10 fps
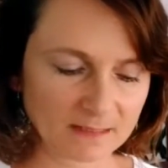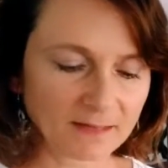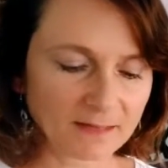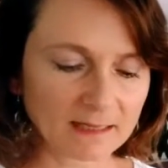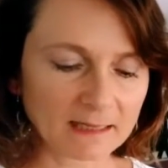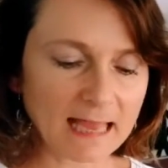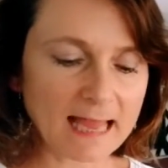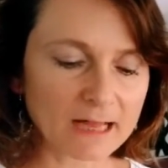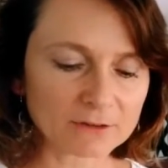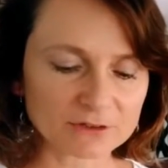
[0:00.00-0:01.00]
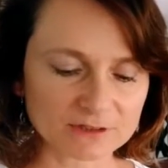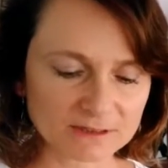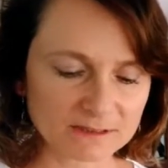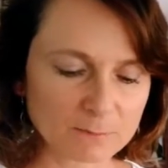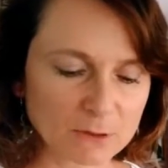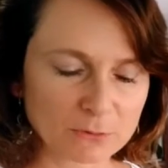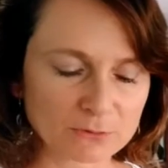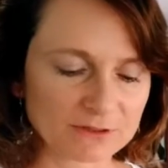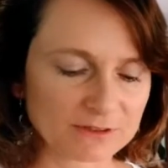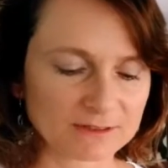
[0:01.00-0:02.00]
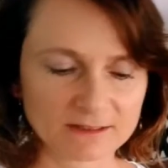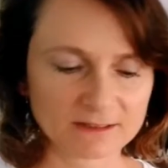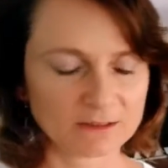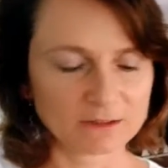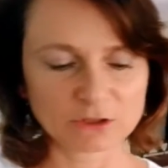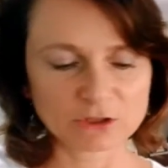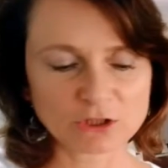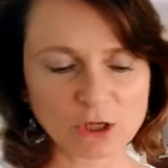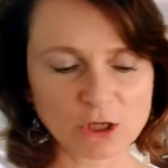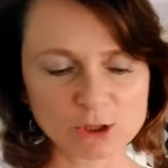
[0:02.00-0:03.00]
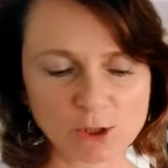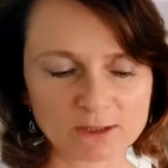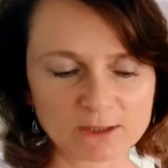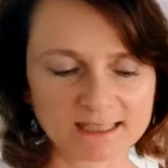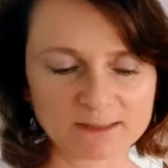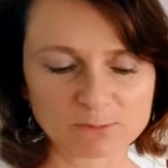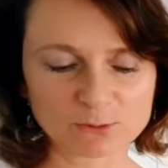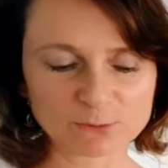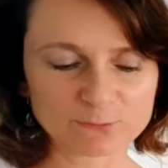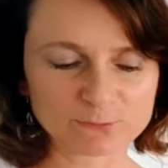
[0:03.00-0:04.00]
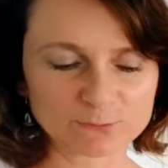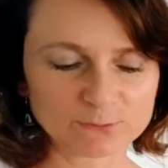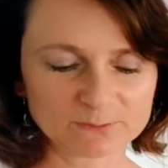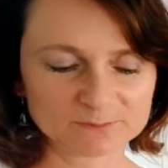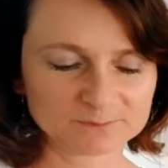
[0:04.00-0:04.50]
That cacao just smells so chocolatey and beautiful.